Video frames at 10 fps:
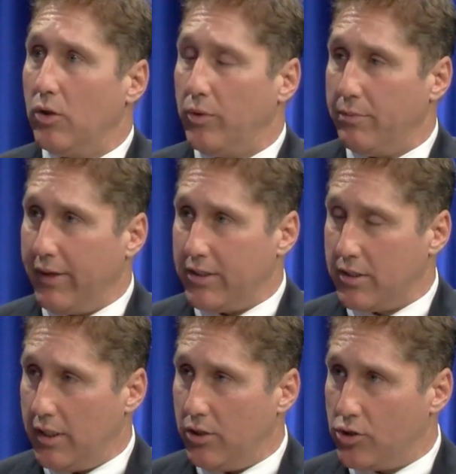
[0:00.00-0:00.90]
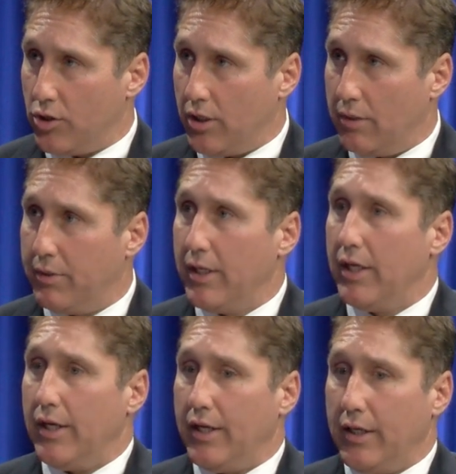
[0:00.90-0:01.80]
with my city job
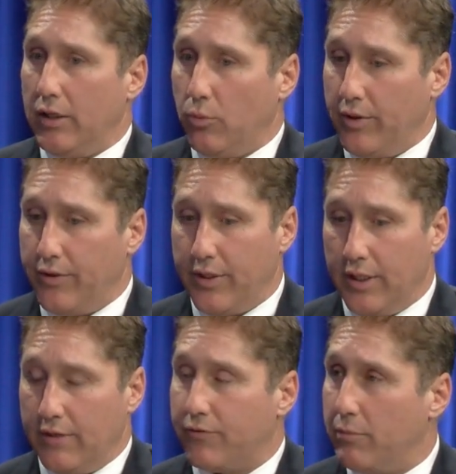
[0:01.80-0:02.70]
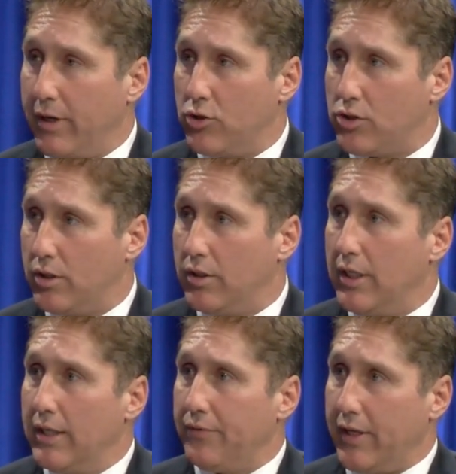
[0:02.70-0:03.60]
uh, with the information
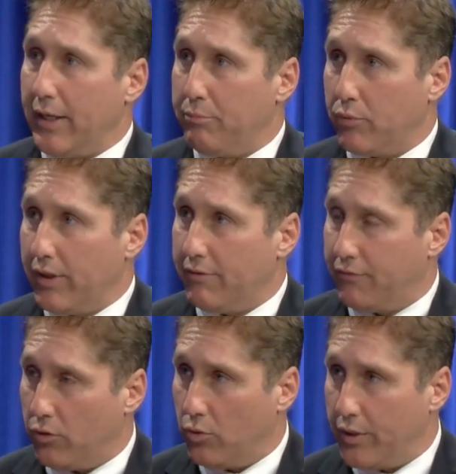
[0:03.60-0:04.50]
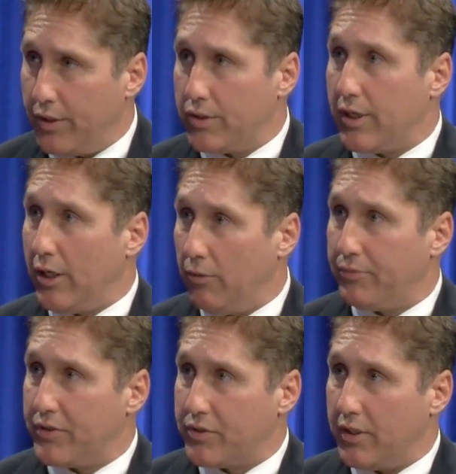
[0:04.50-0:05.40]
that I bring forward to
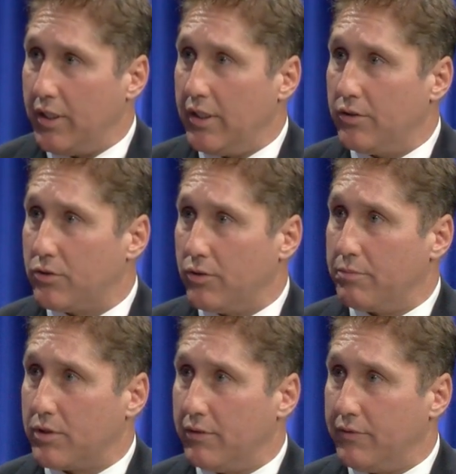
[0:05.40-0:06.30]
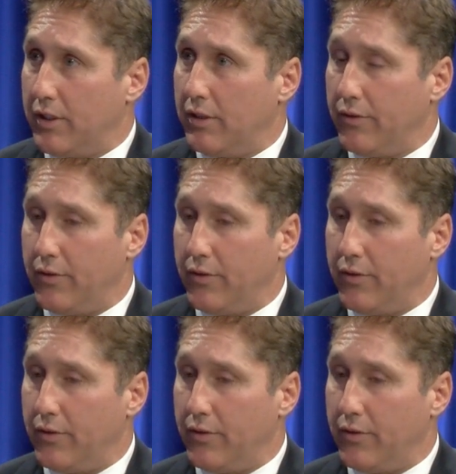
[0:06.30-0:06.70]
help the city in terms of uh,